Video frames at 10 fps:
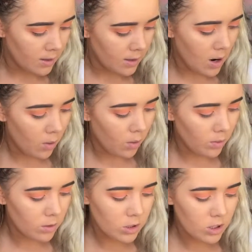Now,
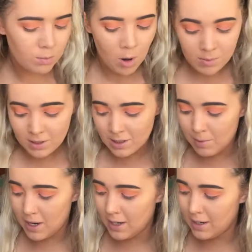just popped into
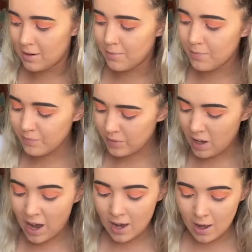my head.
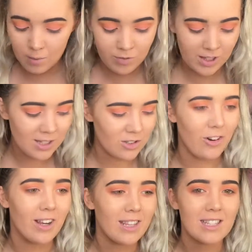I'm really
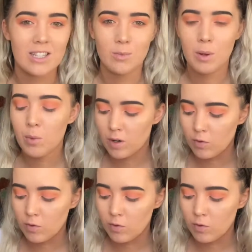sorry, this hasn't been